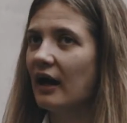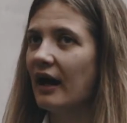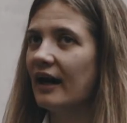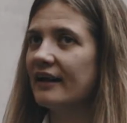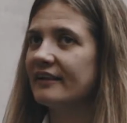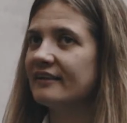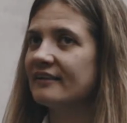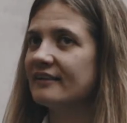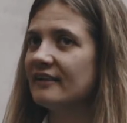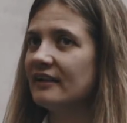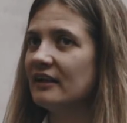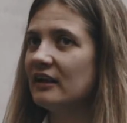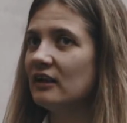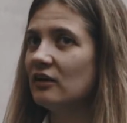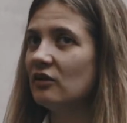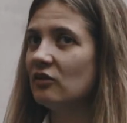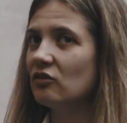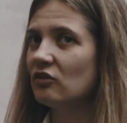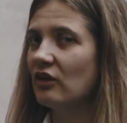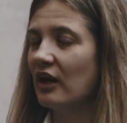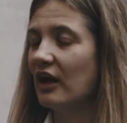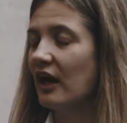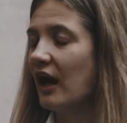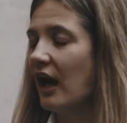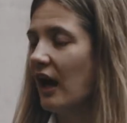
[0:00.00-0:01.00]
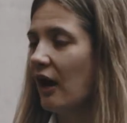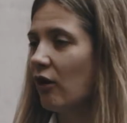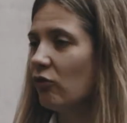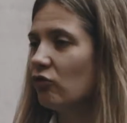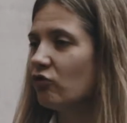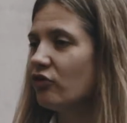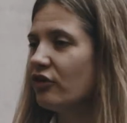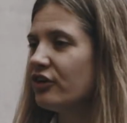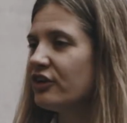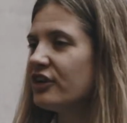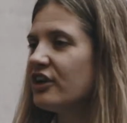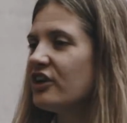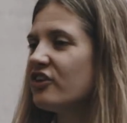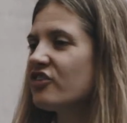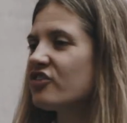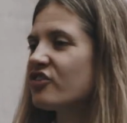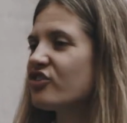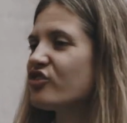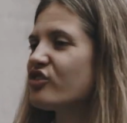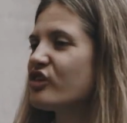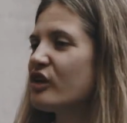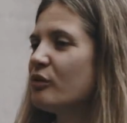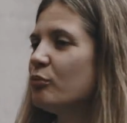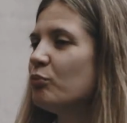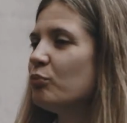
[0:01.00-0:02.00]
I think they have very
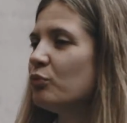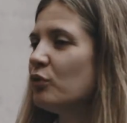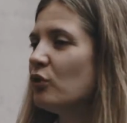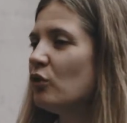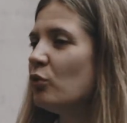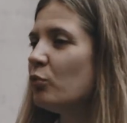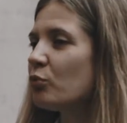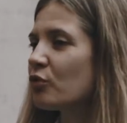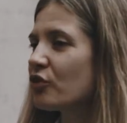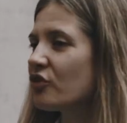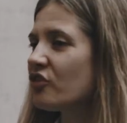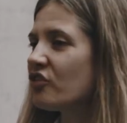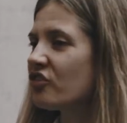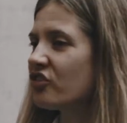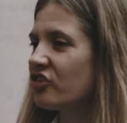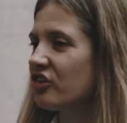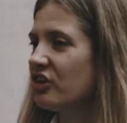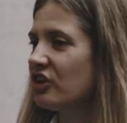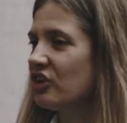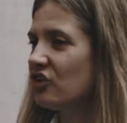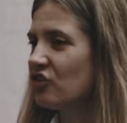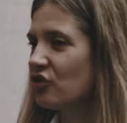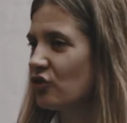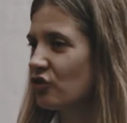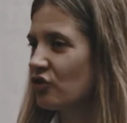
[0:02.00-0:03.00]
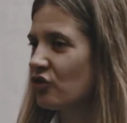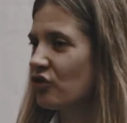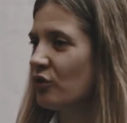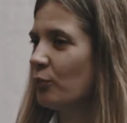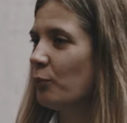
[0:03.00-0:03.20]
simple procedures